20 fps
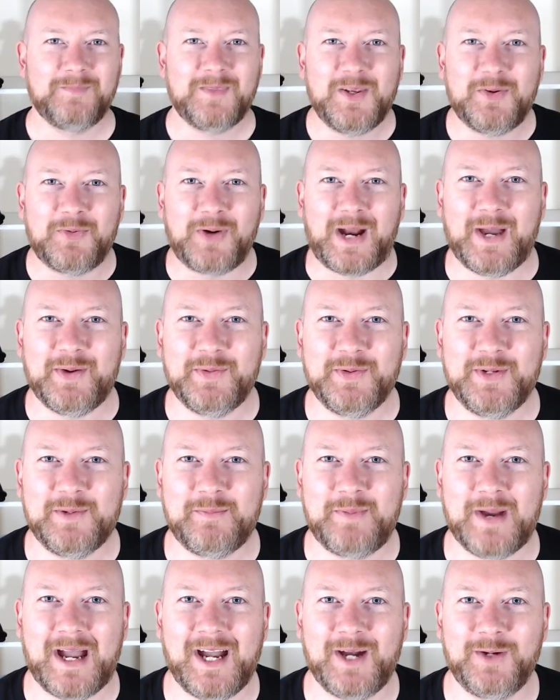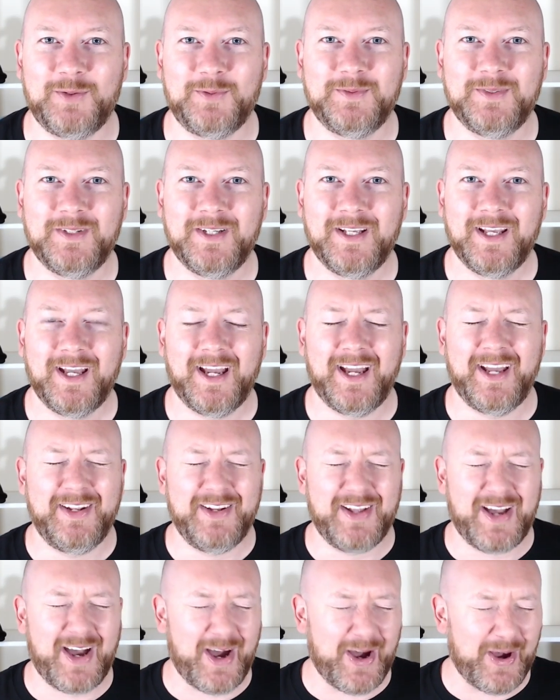You're out and about,
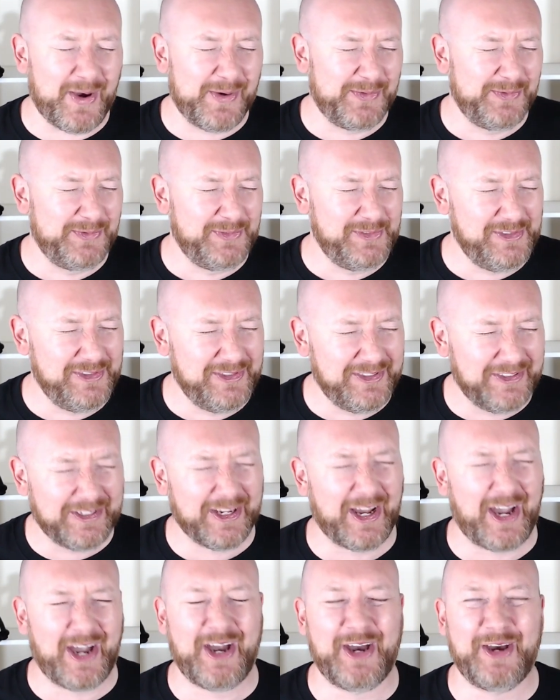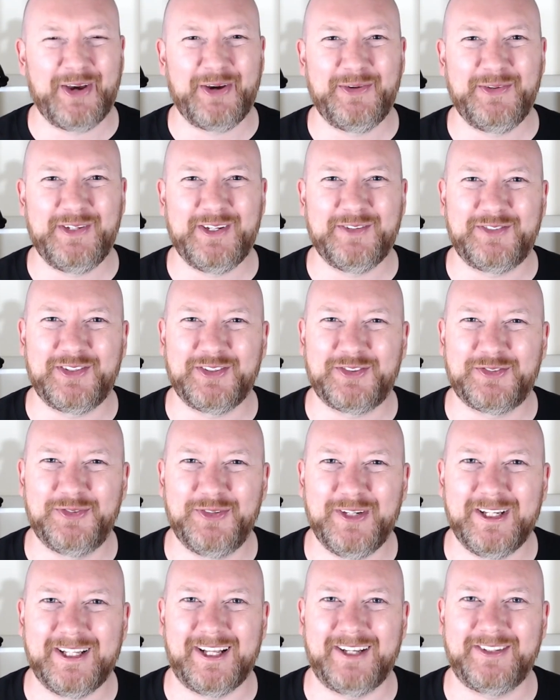and oh no, you've just
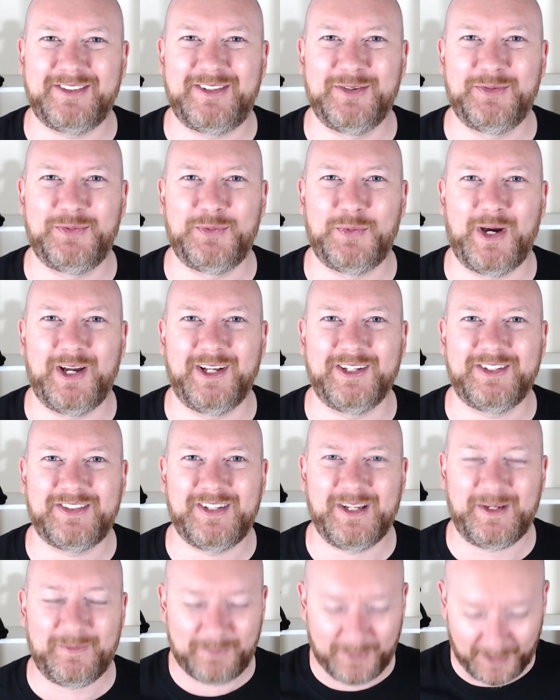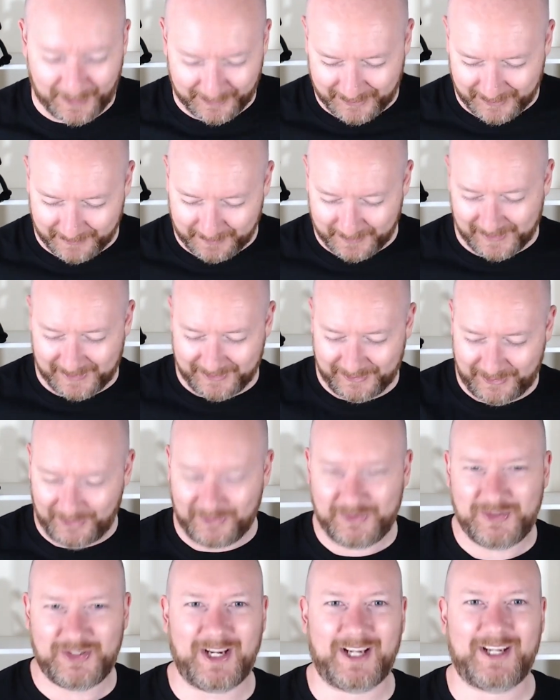realised the worst thing possible is
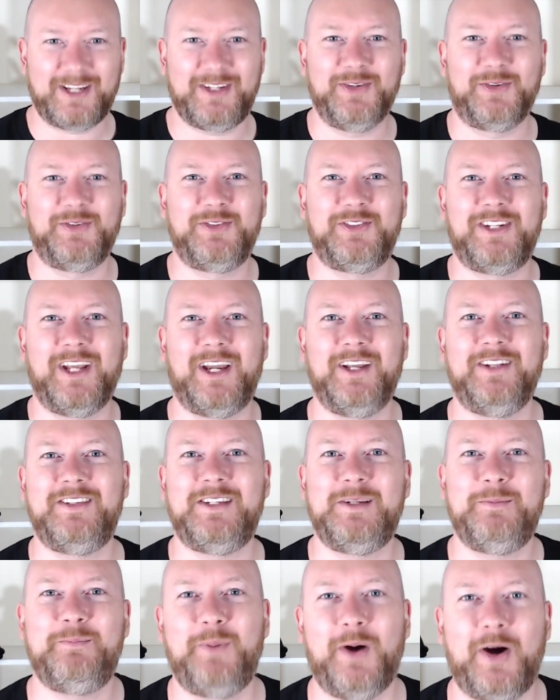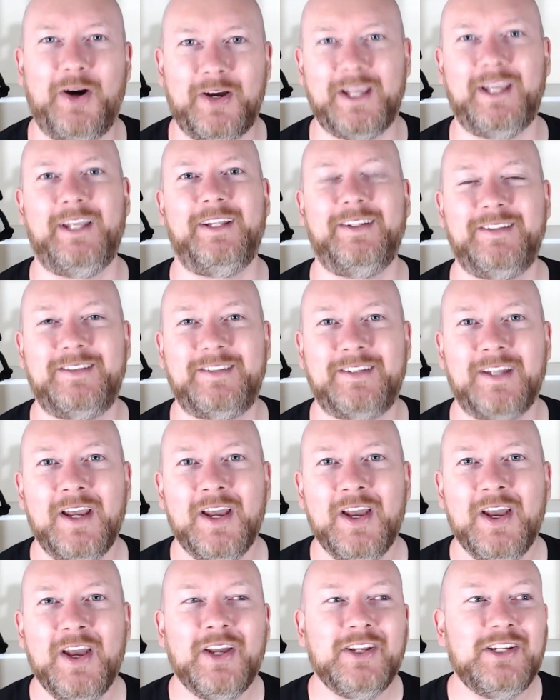you check your dirty pockets.
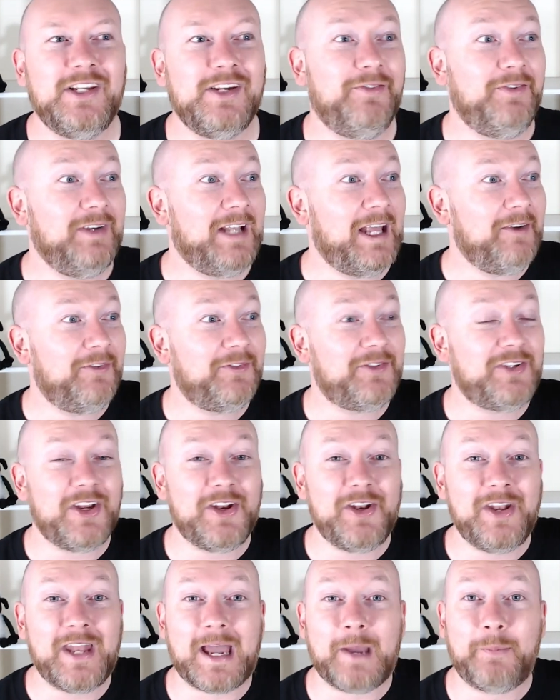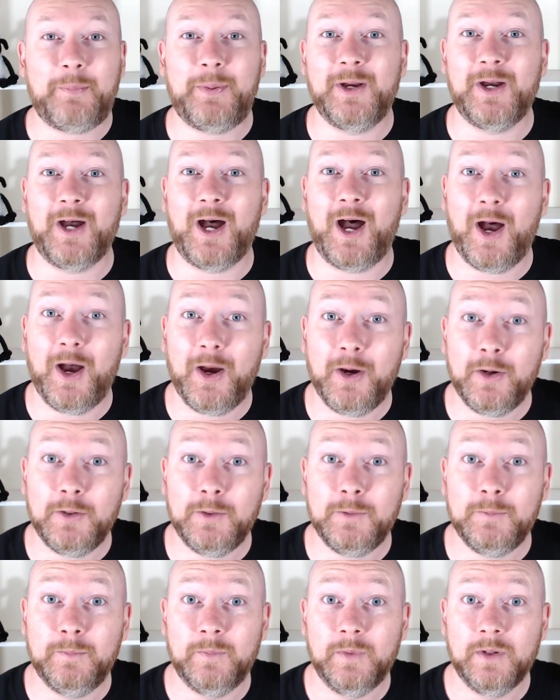You've left your nap at
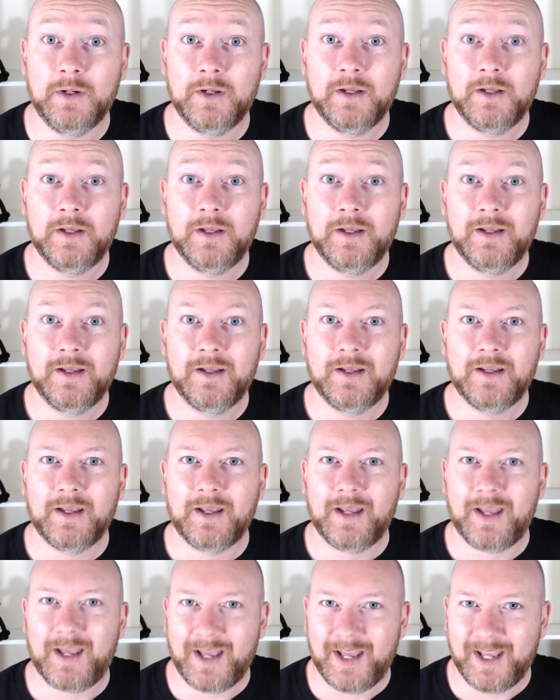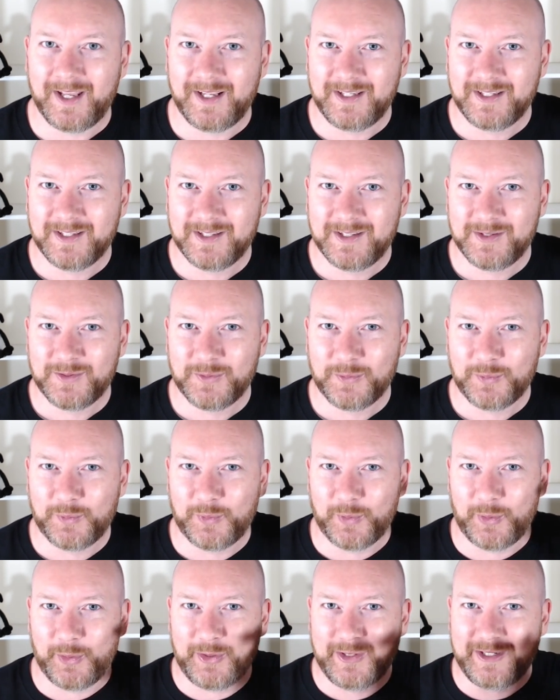home. Hey,
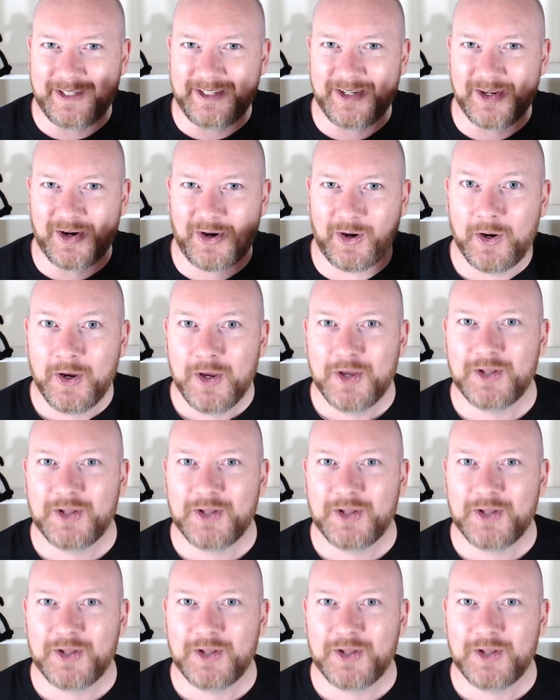worry not.